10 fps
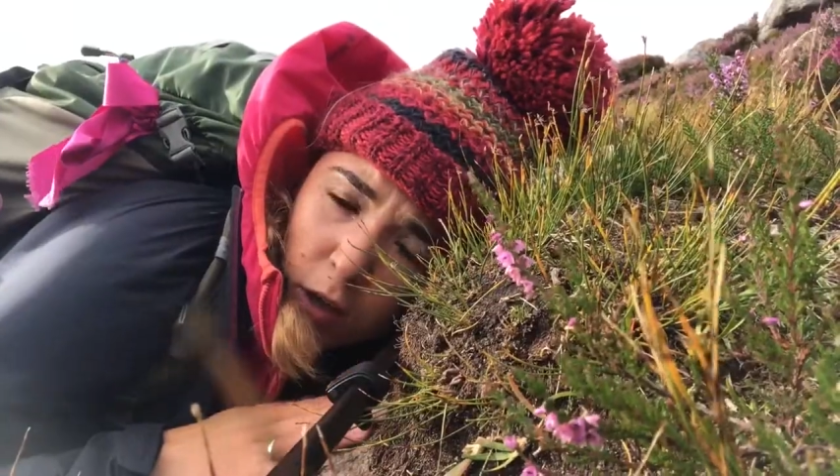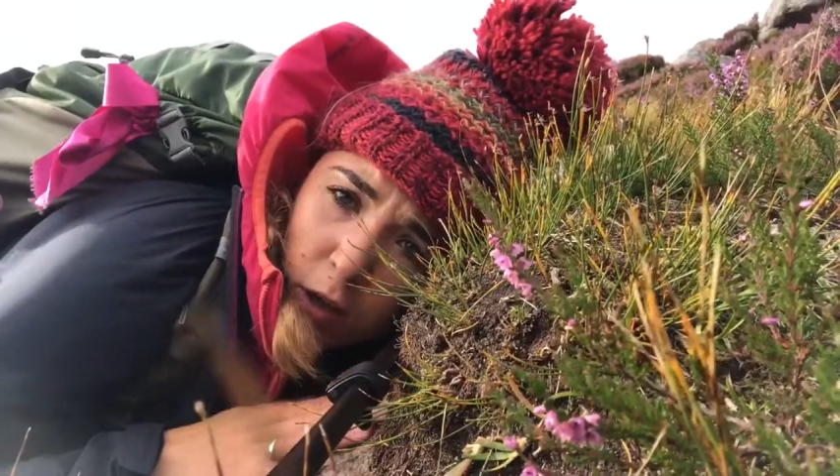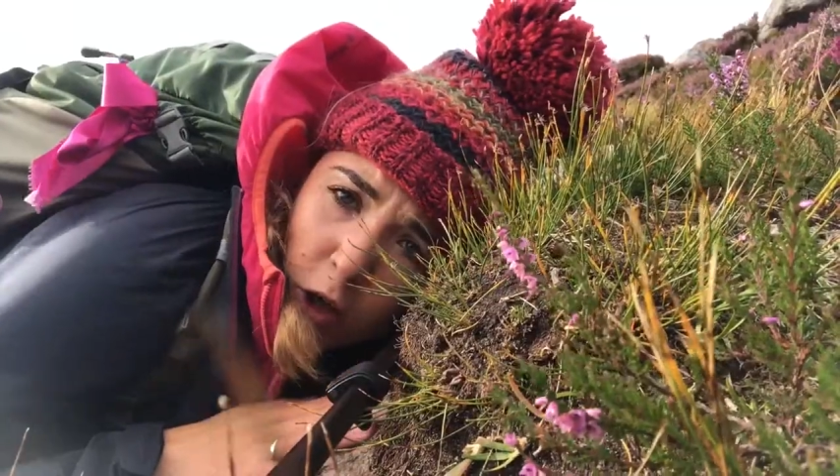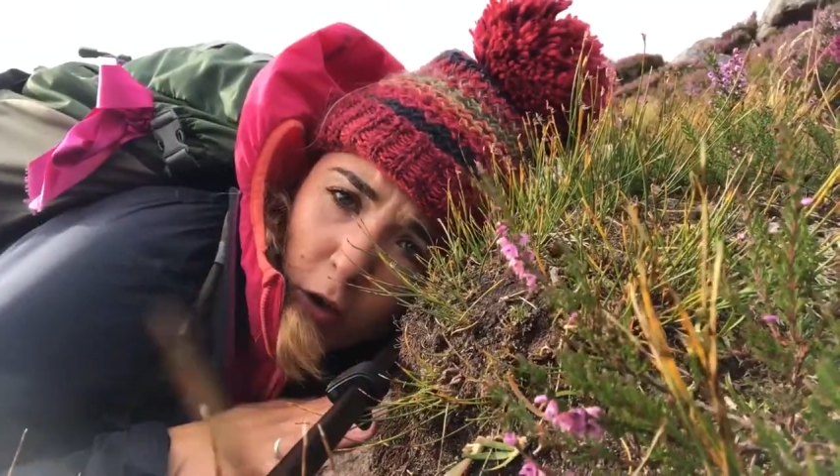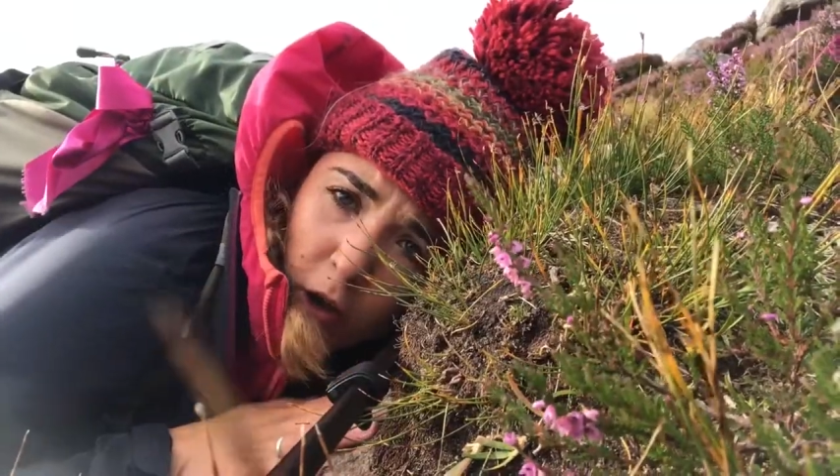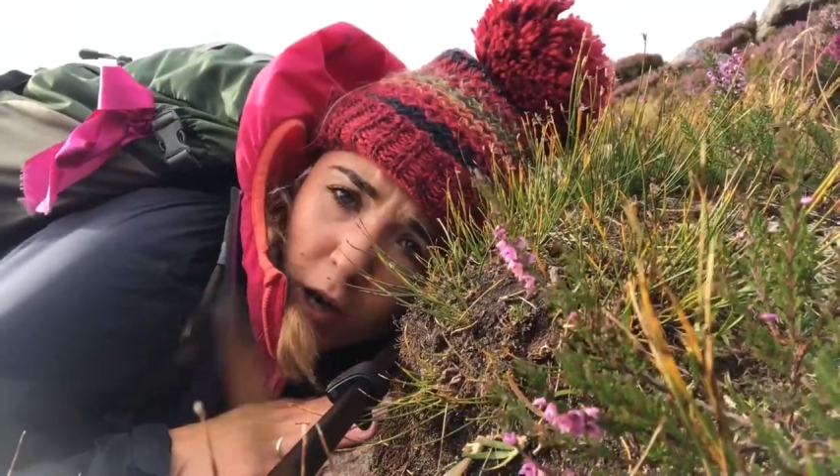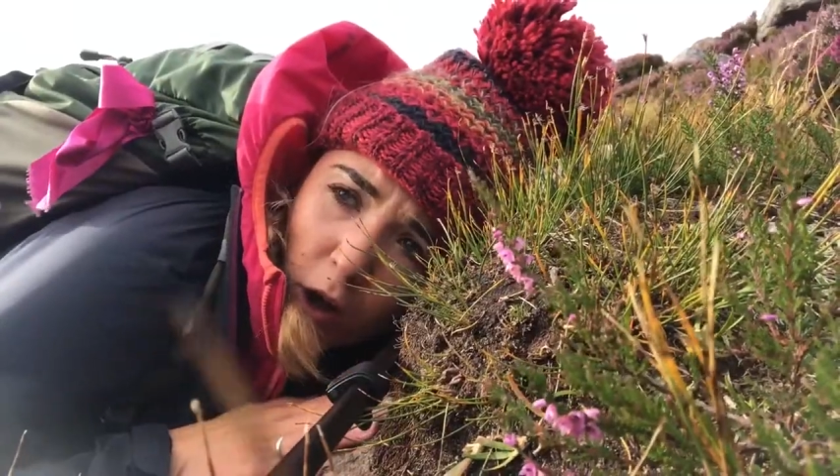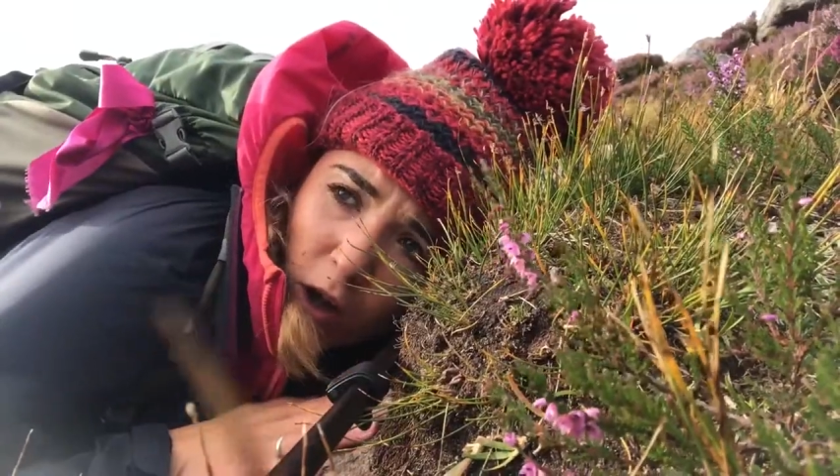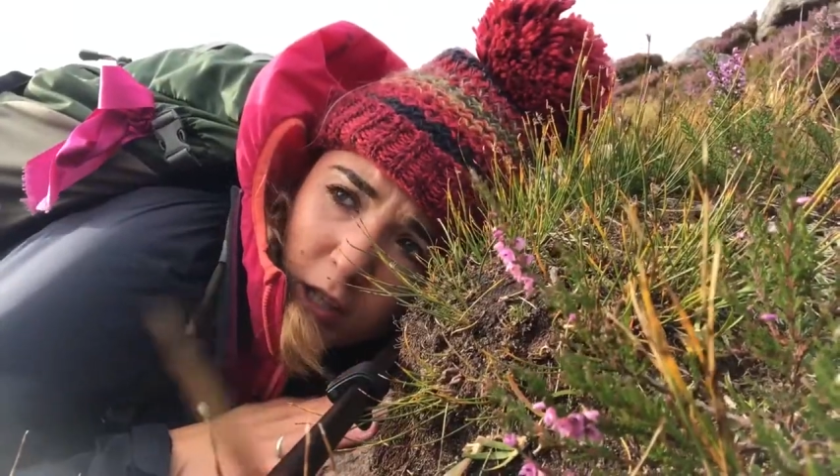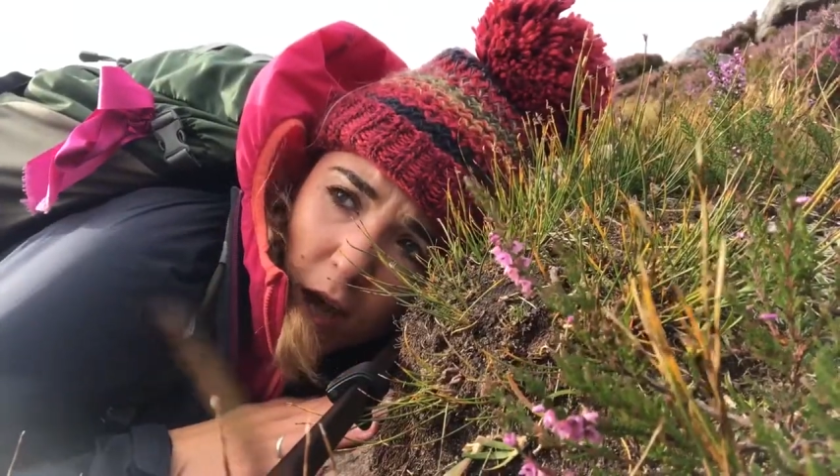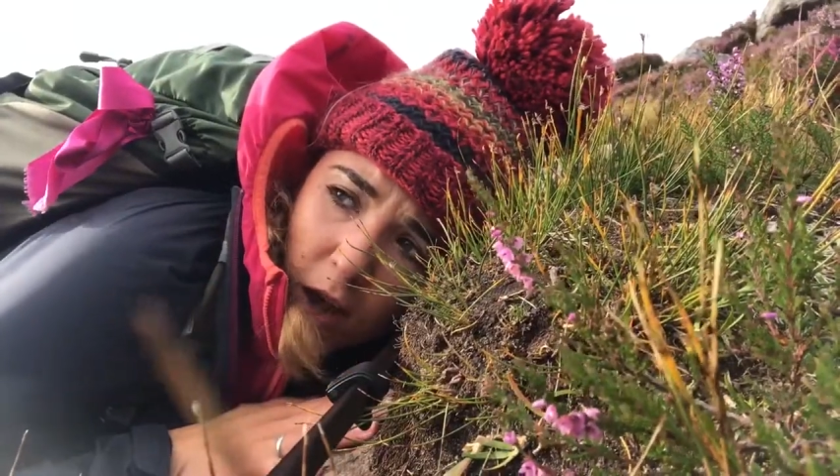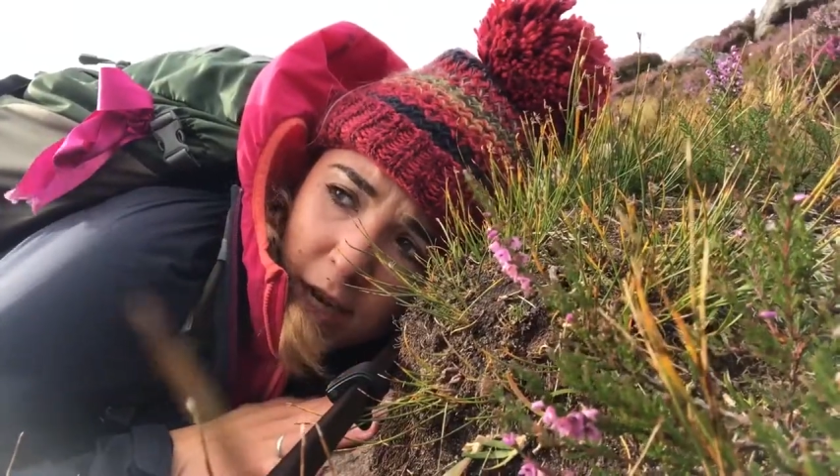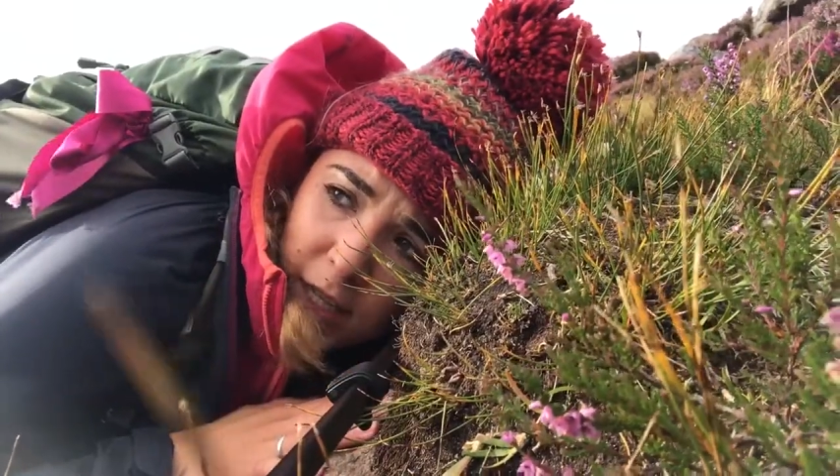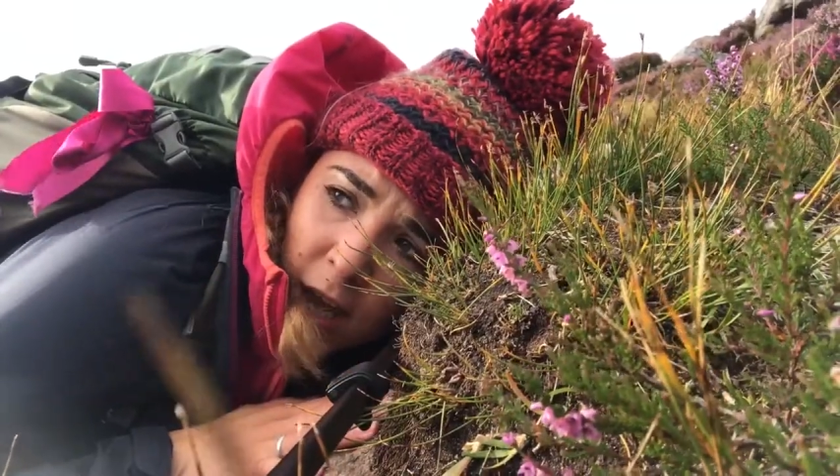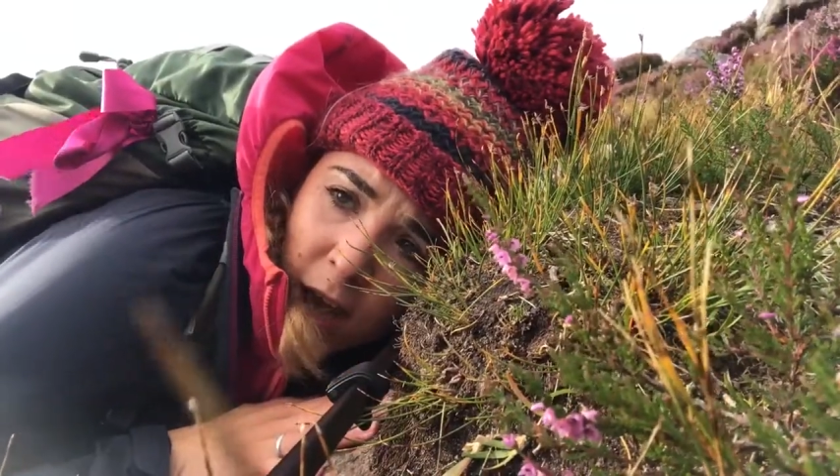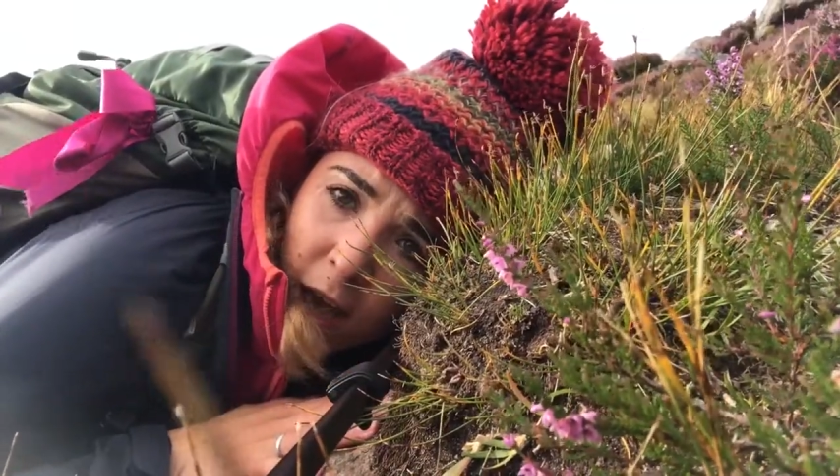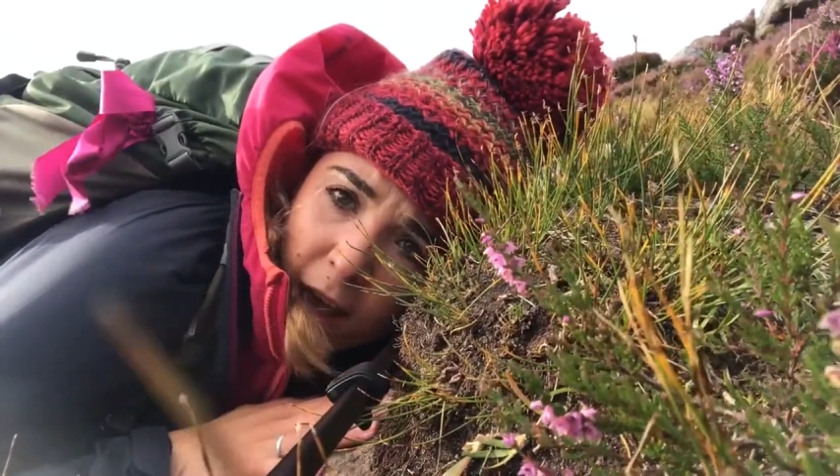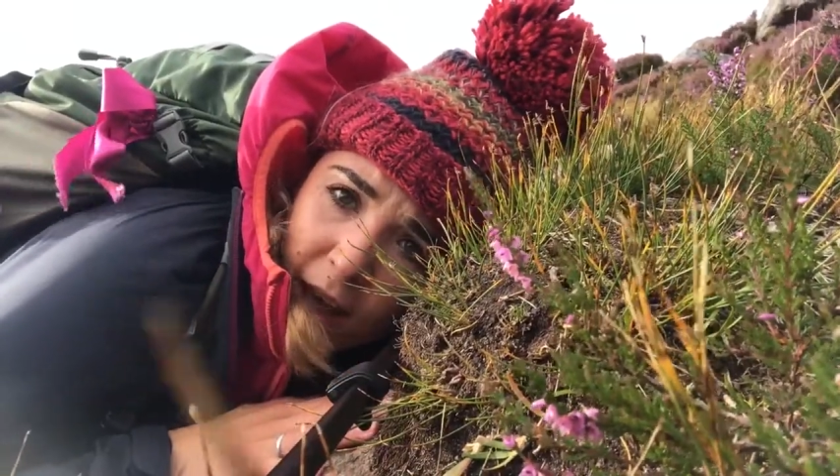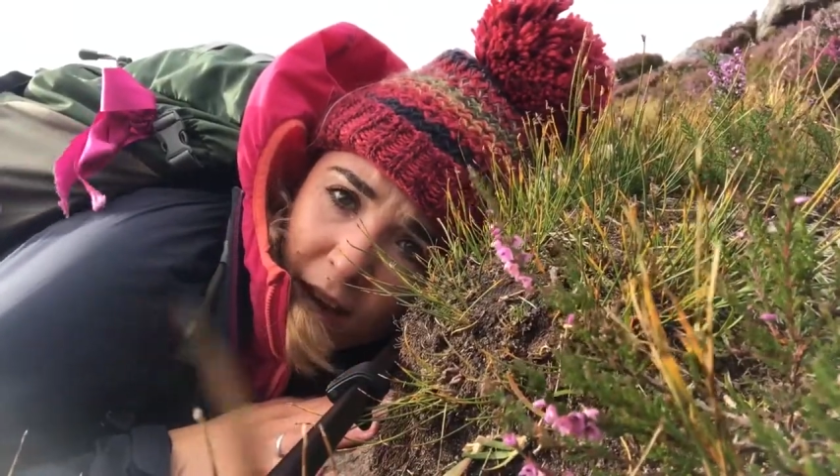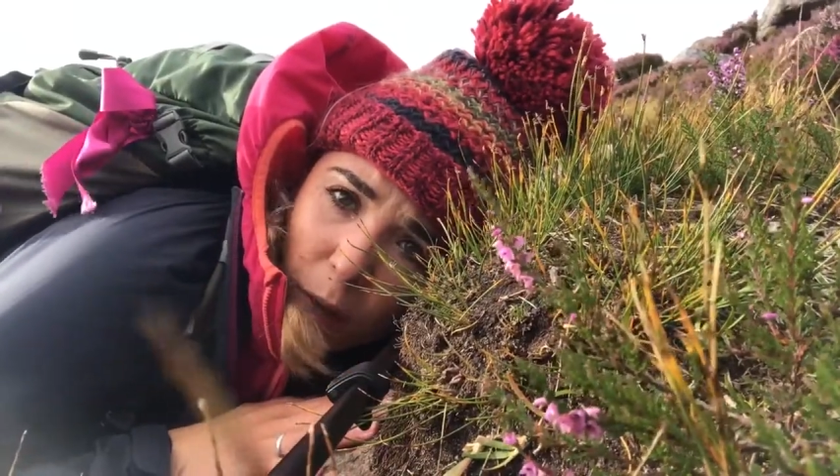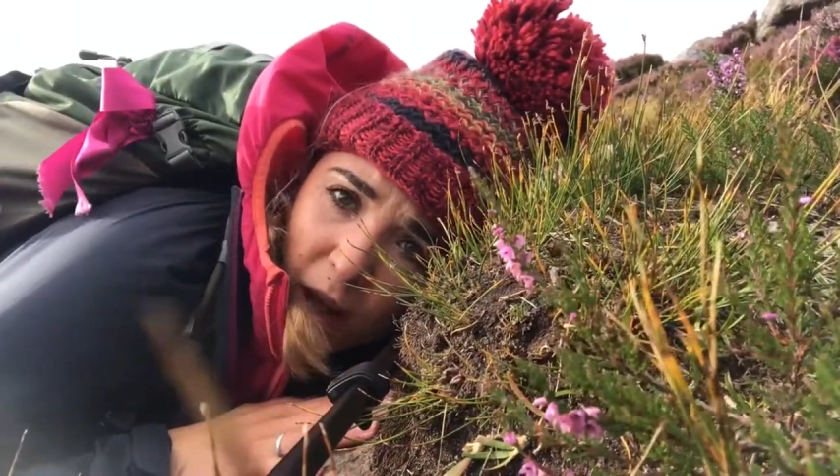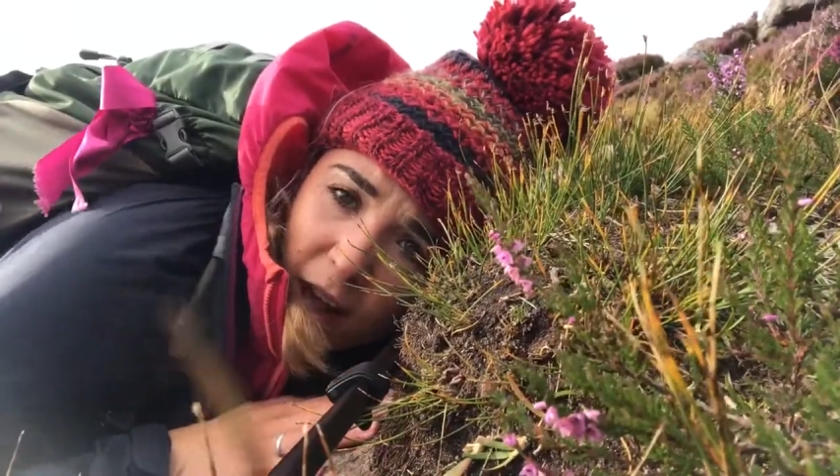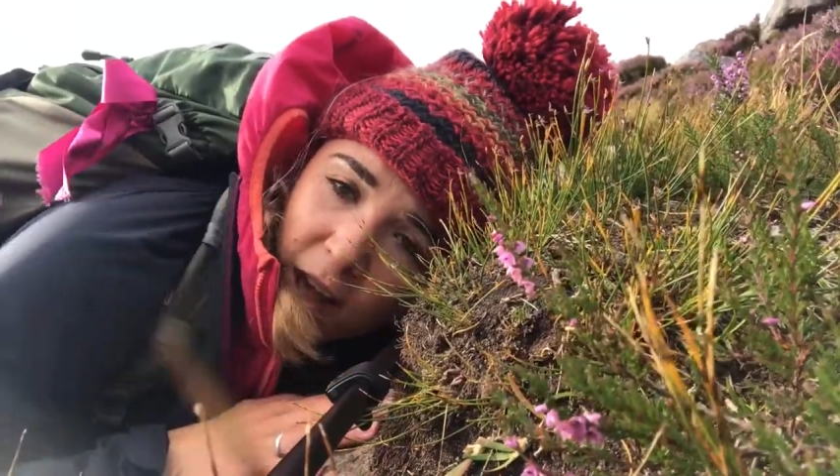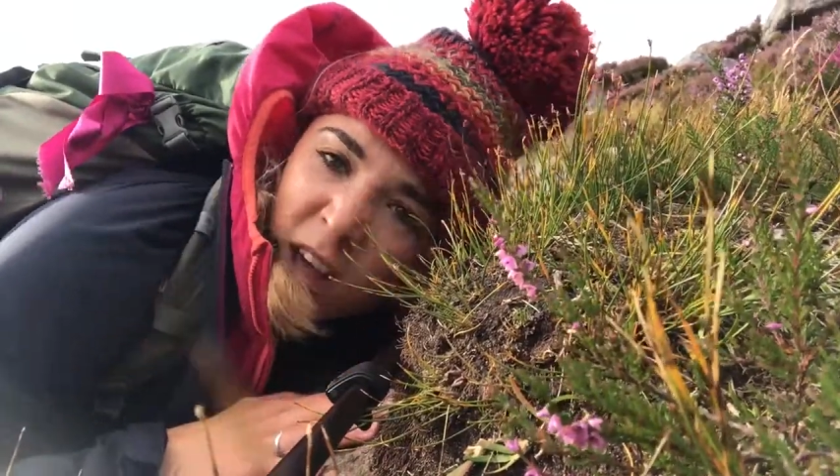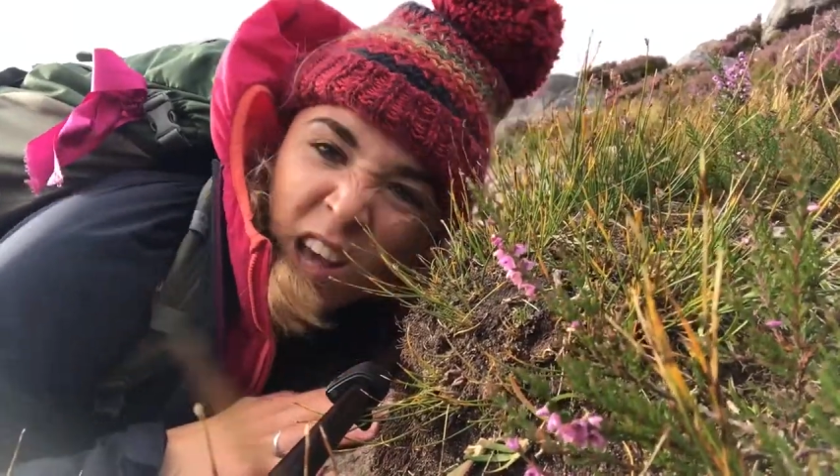You cannot hide anywhere